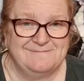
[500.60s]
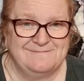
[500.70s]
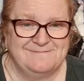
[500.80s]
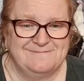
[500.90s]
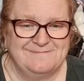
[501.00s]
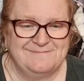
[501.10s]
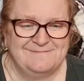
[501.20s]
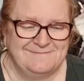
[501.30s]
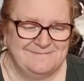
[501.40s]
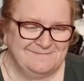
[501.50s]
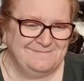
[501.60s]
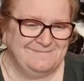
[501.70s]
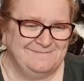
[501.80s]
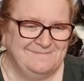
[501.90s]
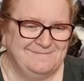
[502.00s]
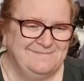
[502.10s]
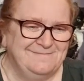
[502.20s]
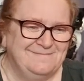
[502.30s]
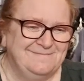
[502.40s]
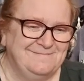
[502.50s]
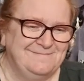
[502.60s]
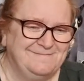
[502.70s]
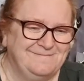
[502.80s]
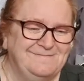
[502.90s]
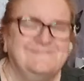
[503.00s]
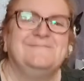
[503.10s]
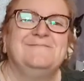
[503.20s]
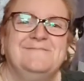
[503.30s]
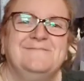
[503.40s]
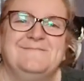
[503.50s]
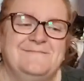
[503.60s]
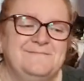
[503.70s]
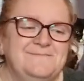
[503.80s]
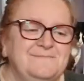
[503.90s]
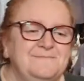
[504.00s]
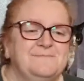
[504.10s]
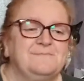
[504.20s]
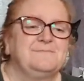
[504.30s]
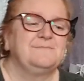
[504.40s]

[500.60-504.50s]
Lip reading: Nobody speaks.